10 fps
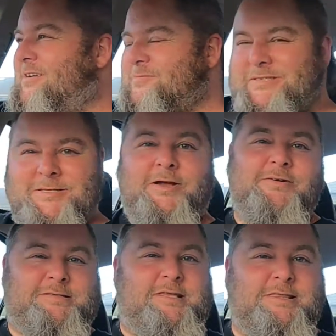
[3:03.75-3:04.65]

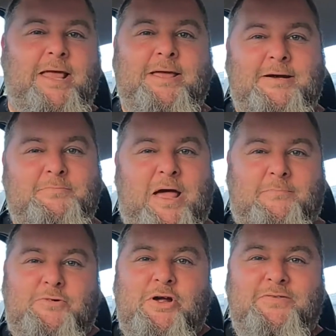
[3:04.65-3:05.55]
Seriously thinking about
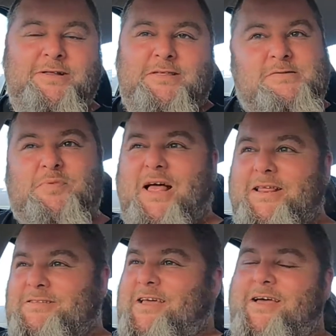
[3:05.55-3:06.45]
moving to this
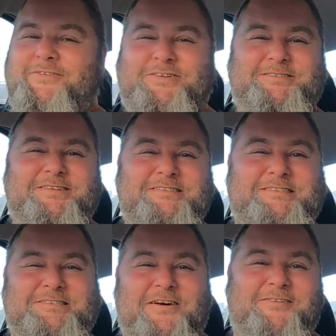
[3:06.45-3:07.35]
bloody town because it is
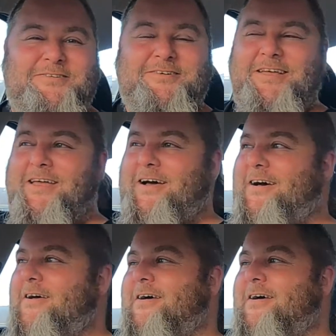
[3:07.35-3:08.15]
so good here.